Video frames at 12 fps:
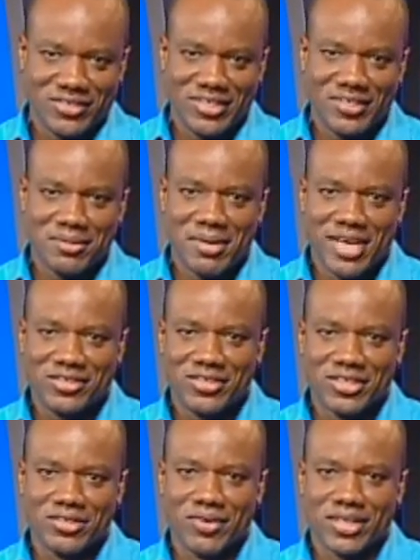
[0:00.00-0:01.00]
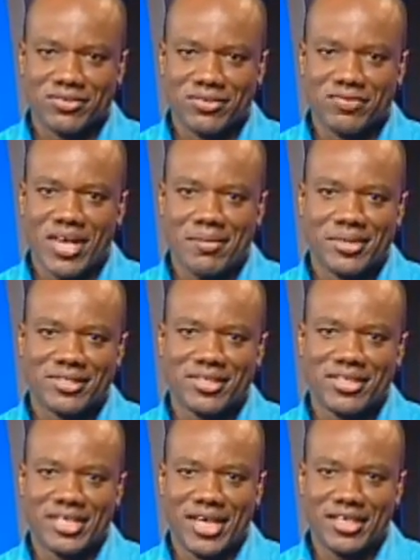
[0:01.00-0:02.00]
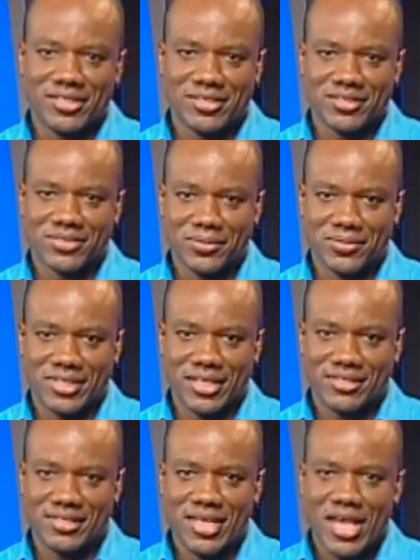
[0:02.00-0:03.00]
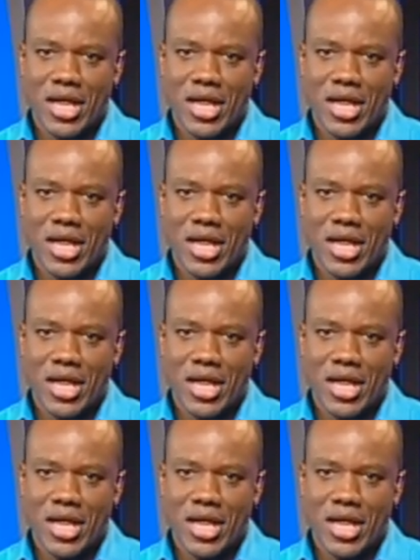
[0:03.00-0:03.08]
She's the Managing Director of Hamilton Knight and Associates,